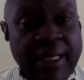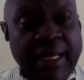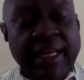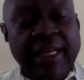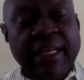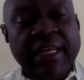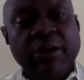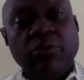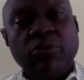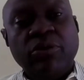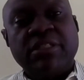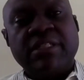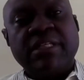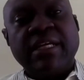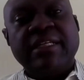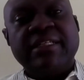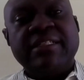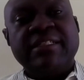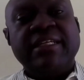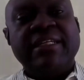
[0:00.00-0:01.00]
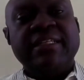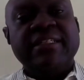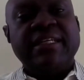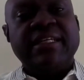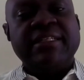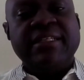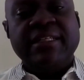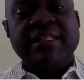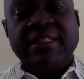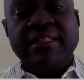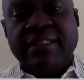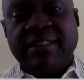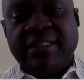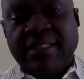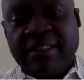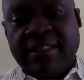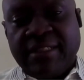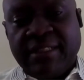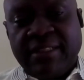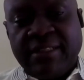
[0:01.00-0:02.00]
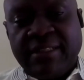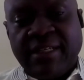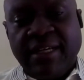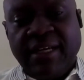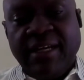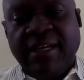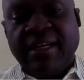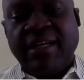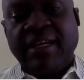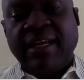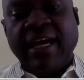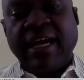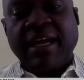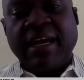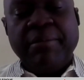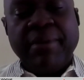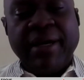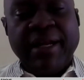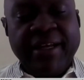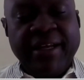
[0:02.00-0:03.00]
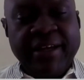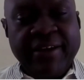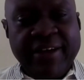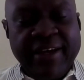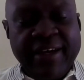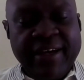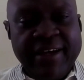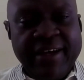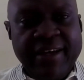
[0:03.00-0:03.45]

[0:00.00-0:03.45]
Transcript: then they will start seeing certain diseases like malaria.